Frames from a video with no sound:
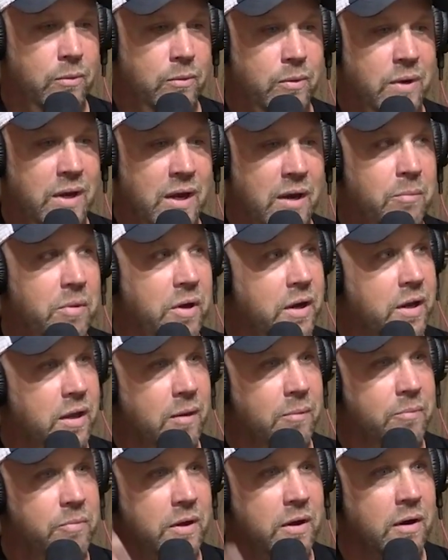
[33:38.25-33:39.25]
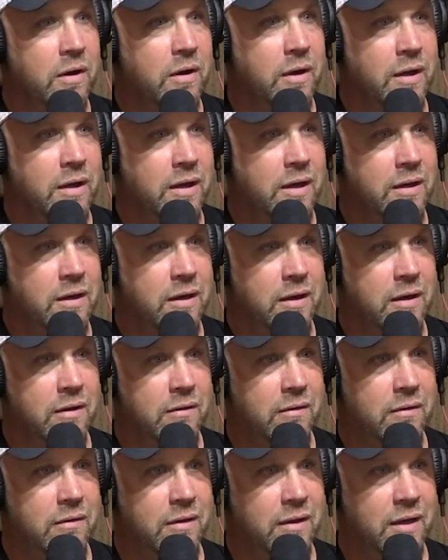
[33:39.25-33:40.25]
We had a buddy up there, and he'd
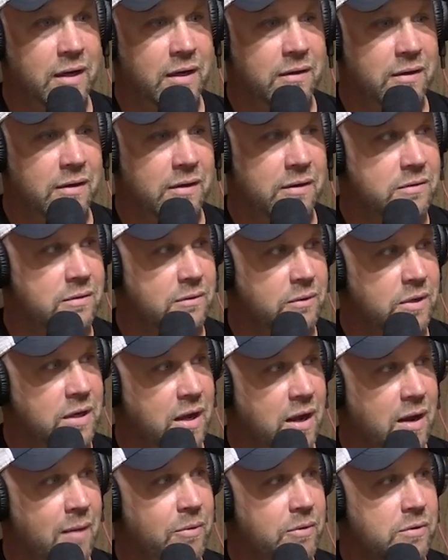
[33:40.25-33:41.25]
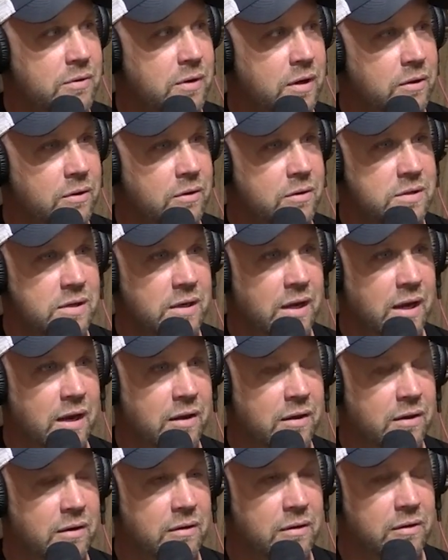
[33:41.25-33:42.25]
get like these 3 camper trailers, and he
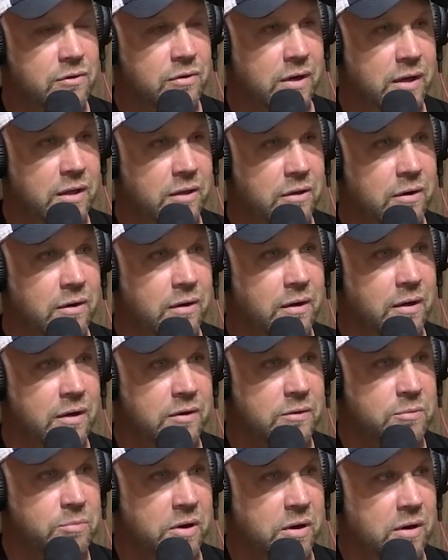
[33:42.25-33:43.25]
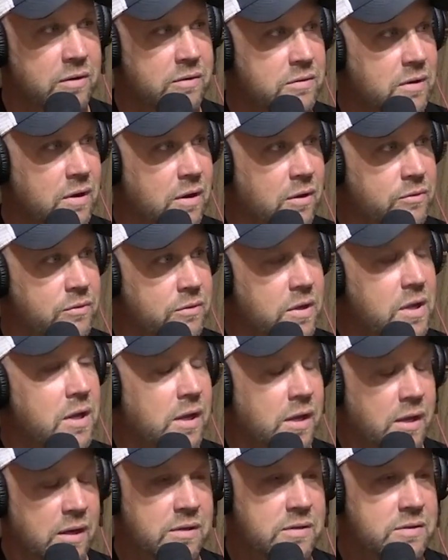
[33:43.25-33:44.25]
had a trailer, and then his parents' house.
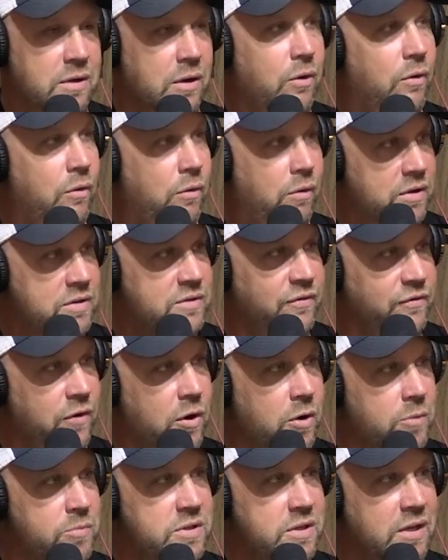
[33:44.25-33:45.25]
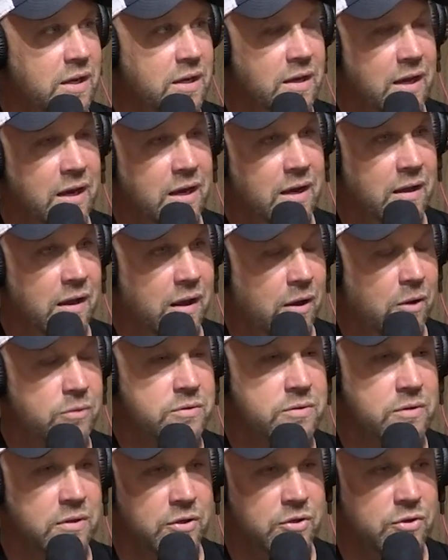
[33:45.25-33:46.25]
It's a farmstead, and they had a
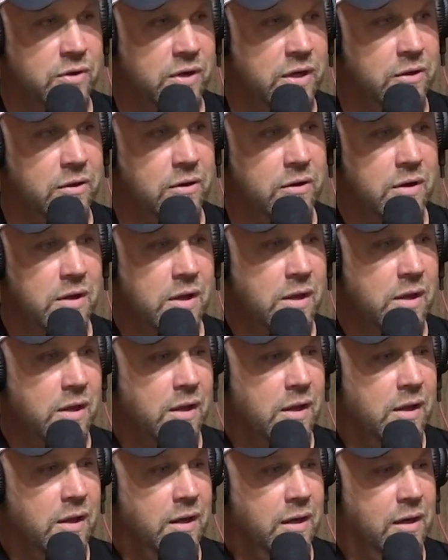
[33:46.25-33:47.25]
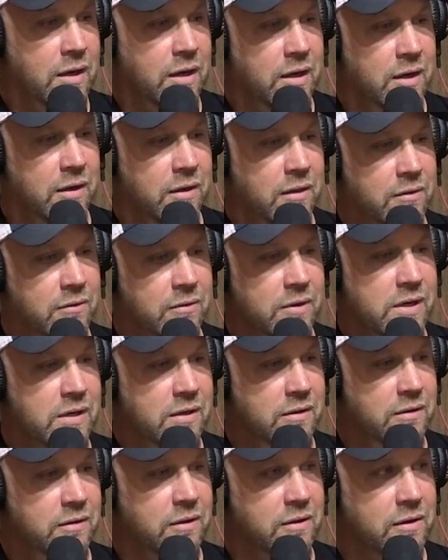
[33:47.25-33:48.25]
house and a trailer, and then
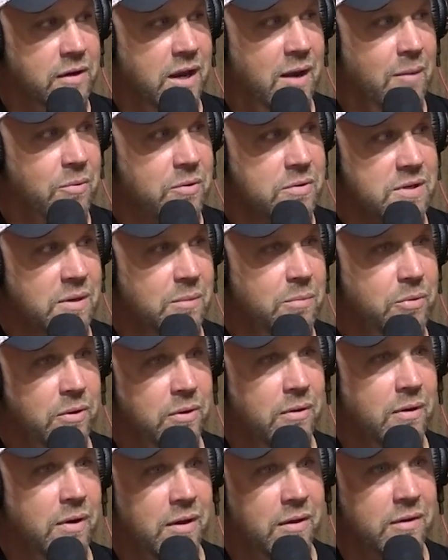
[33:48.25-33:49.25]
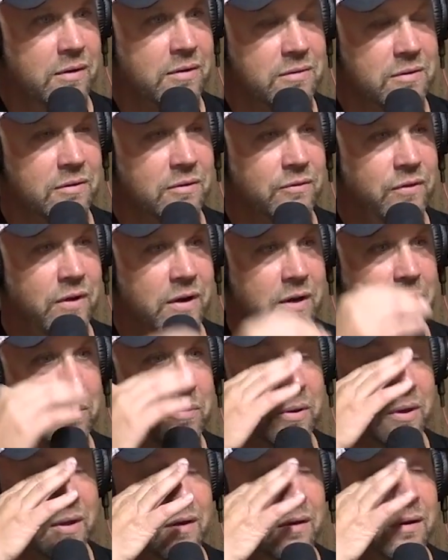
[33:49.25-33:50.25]
3 little campers they put around this little fire
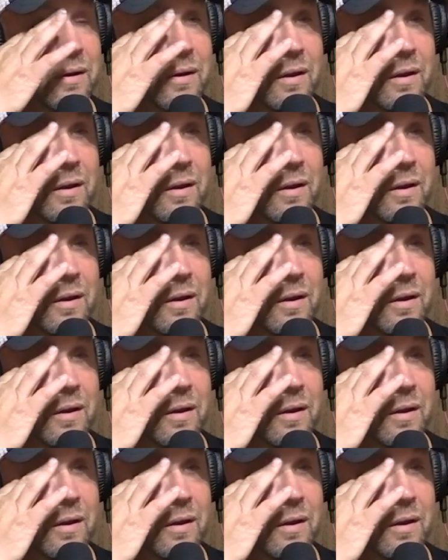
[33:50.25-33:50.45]
pit.